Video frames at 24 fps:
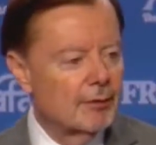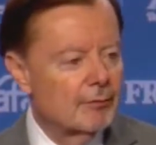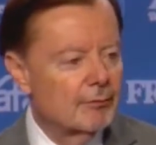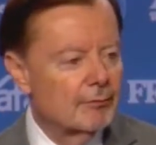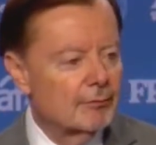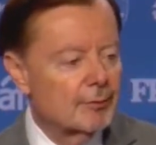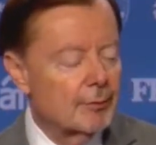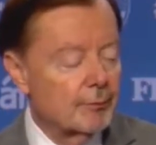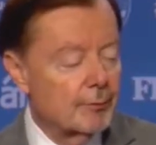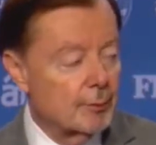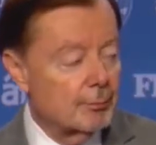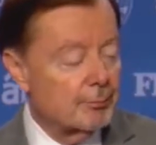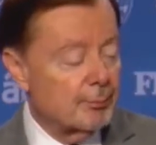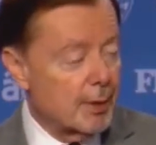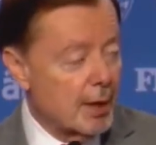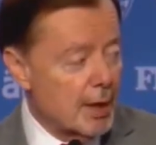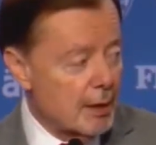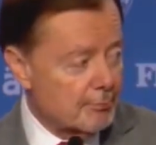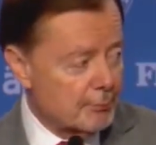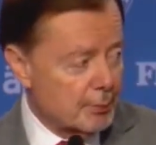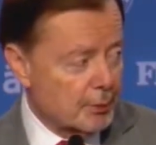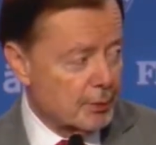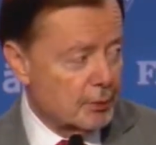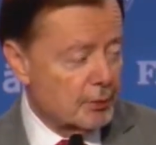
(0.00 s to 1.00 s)
from the
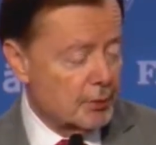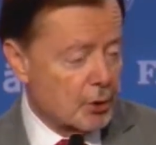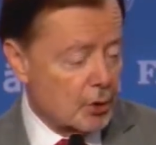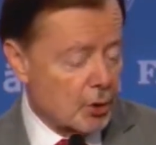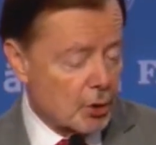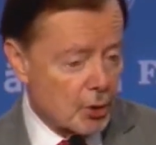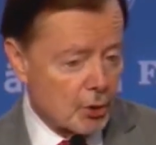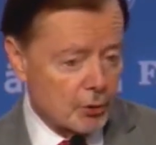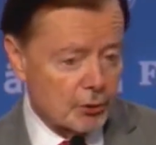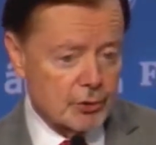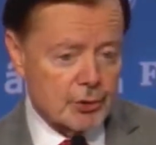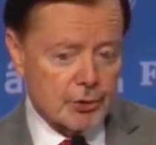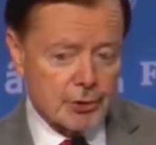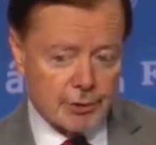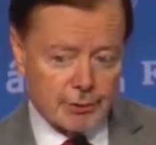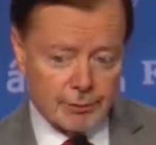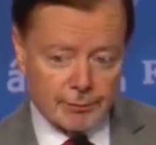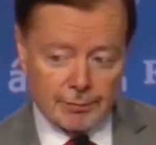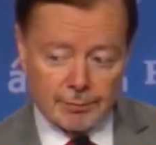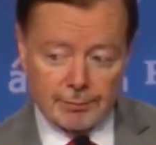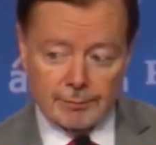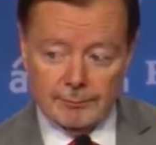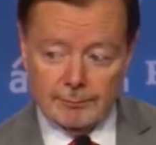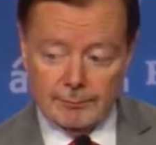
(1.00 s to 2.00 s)
popular culture.
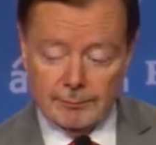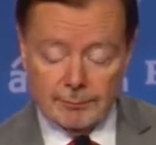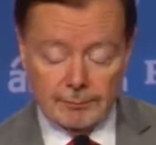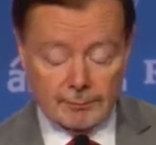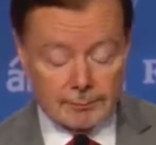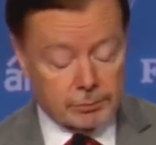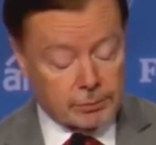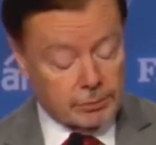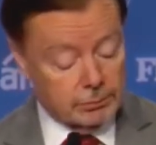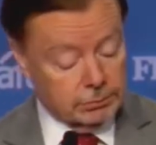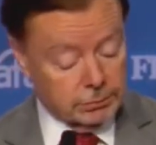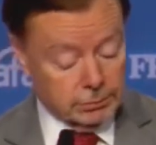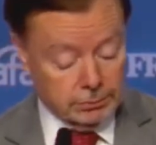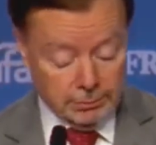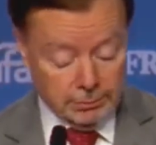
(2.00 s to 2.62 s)
Whew.